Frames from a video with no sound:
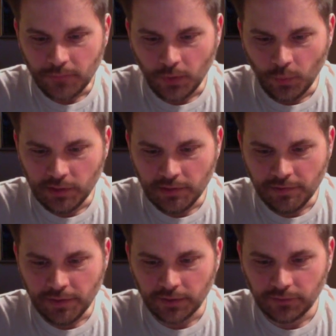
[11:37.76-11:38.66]
one of the
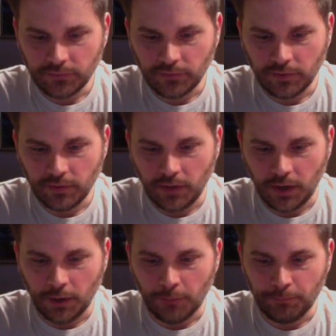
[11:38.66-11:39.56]
things
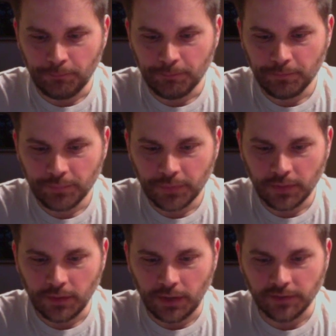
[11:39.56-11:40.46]
um,
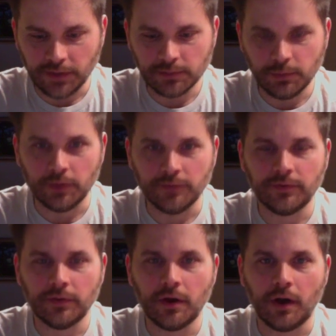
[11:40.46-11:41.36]
that he talks about is
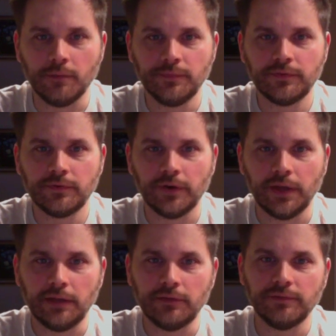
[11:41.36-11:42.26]
carbs turning
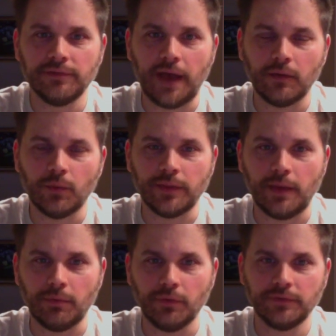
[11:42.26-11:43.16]
into fat, what
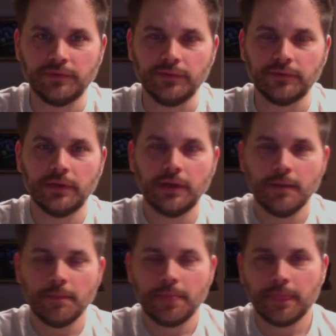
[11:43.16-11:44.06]
that process is
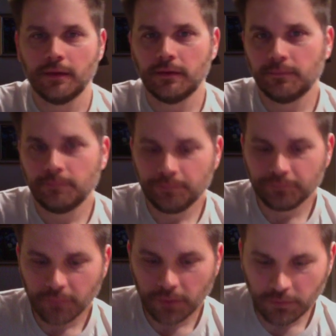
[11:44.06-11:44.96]

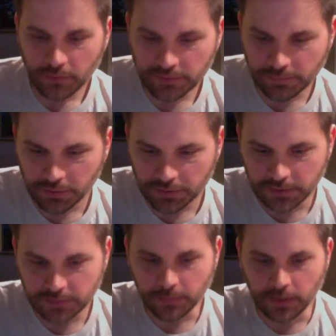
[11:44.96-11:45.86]
there is a
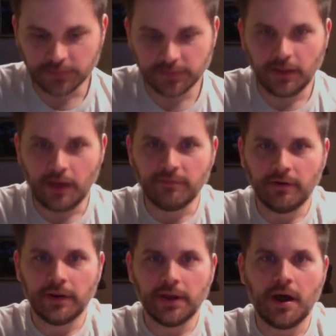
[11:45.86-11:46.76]
process, but it's not
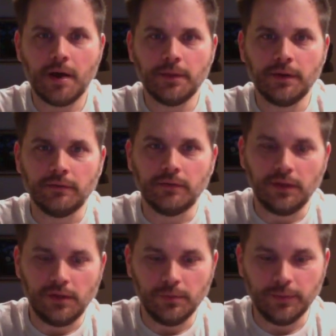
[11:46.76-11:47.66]
very common in,
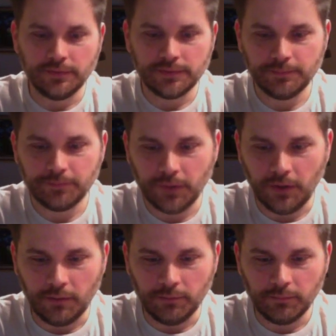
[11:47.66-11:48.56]
in humans.
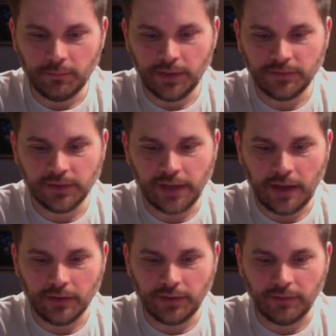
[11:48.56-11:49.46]
Um, pigs and
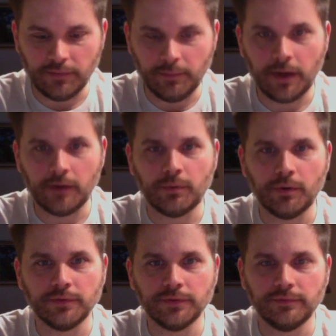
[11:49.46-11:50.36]
cows have a better
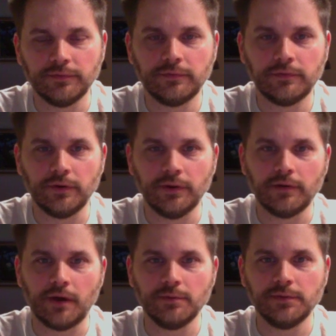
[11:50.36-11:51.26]
process of turning
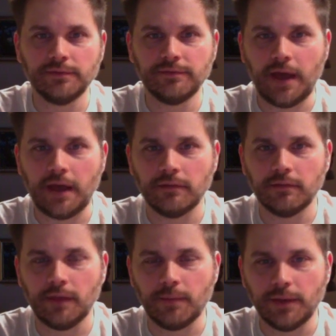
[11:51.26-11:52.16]
carbs into fat,
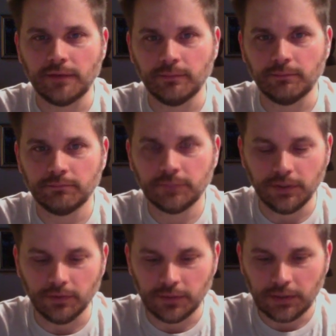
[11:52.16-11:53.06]
and that makes them, you know,